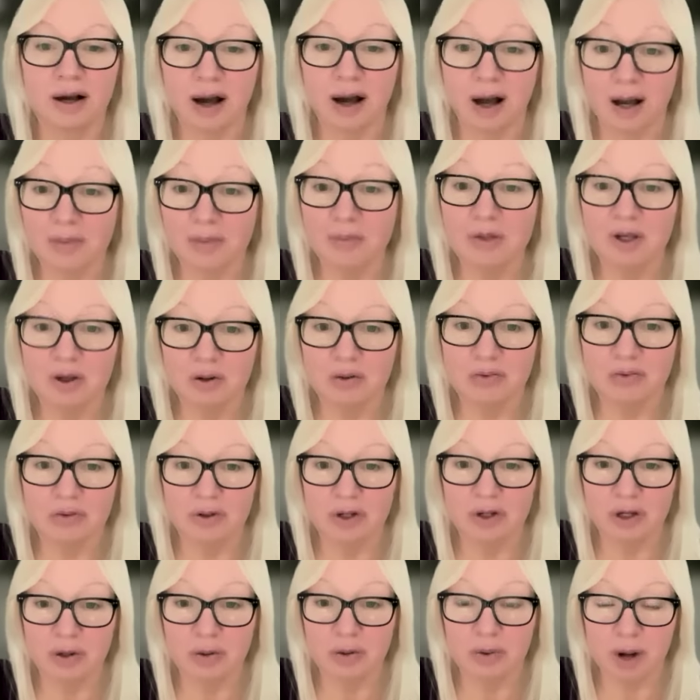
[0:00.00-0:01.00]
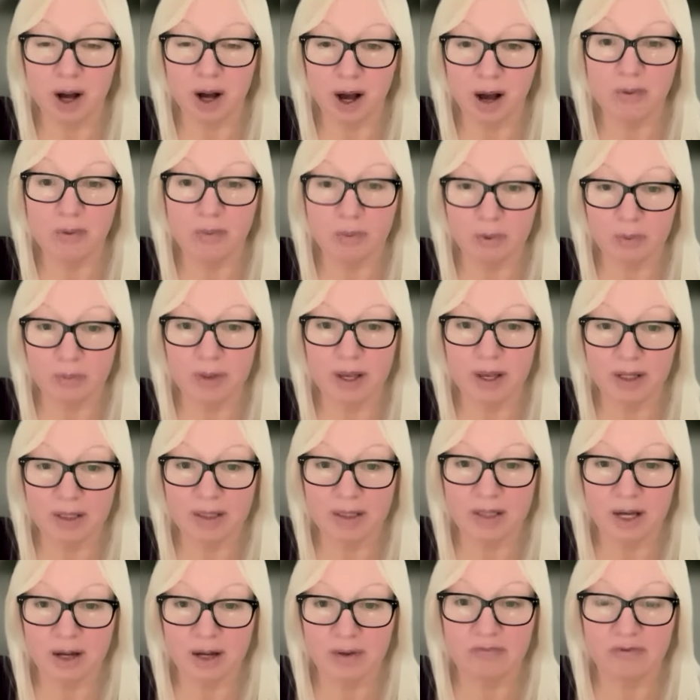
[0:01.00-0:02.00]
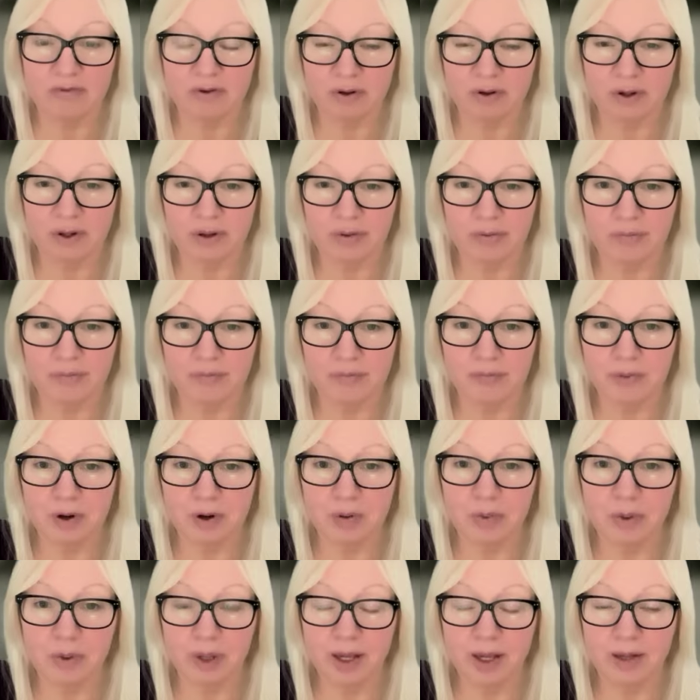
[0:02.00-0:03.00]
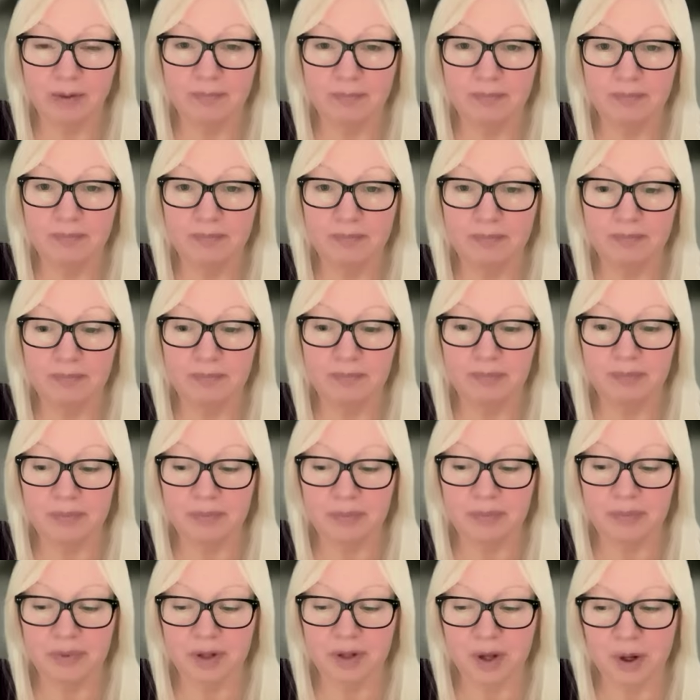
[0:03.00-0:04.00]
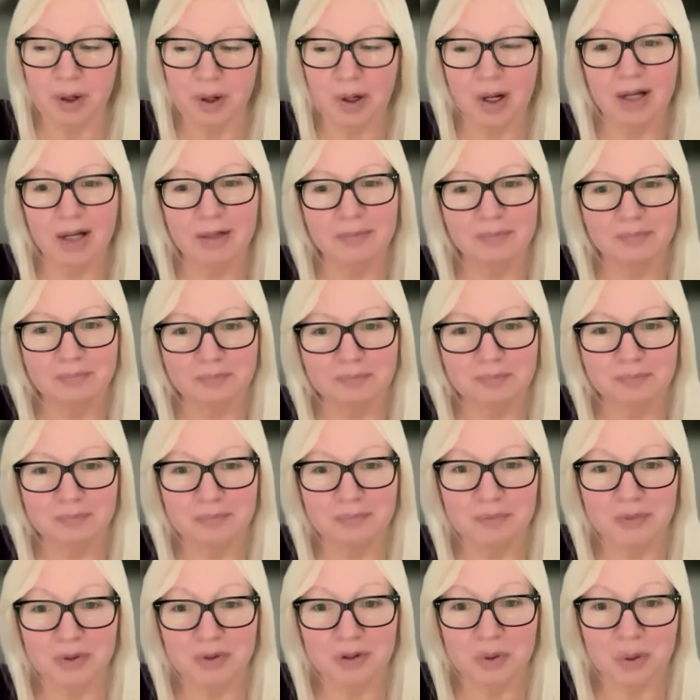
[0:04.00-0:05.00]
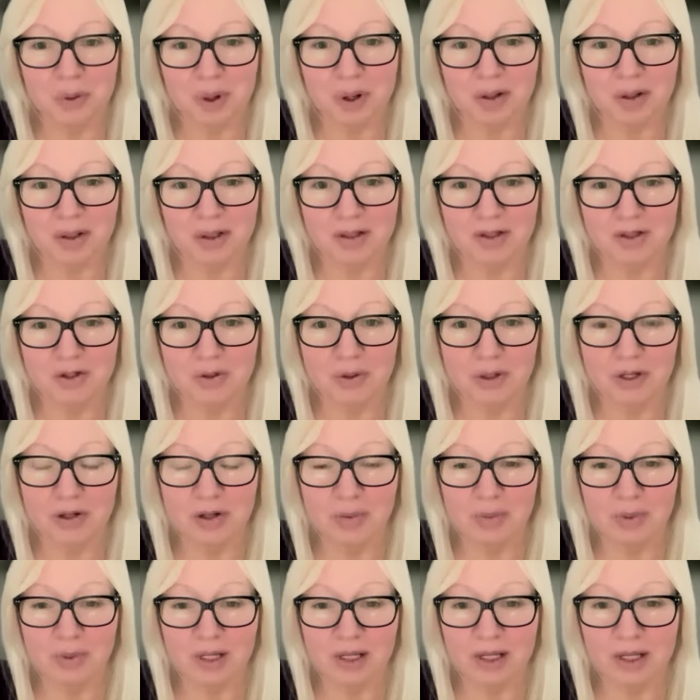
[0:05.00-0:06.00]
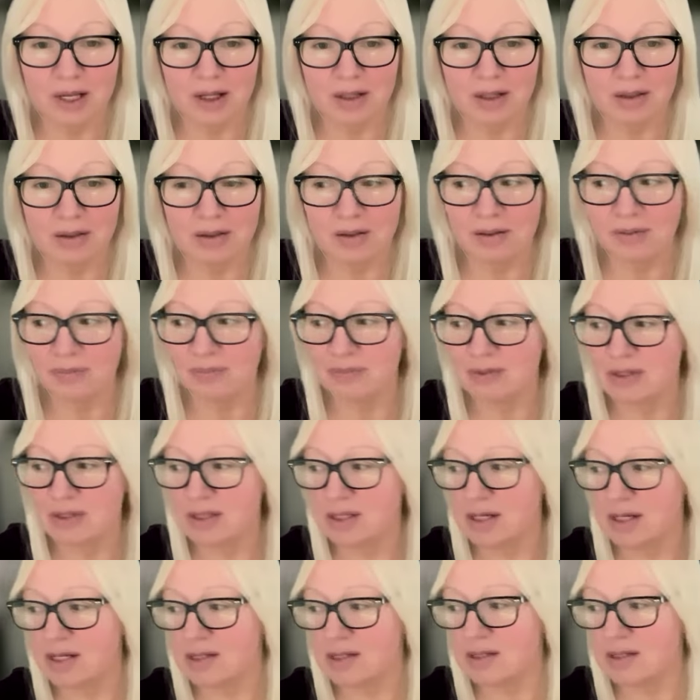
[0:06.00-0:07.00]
I'm here for you. I will make time for you. Okay? All right. You all enjoy your weekend. Stay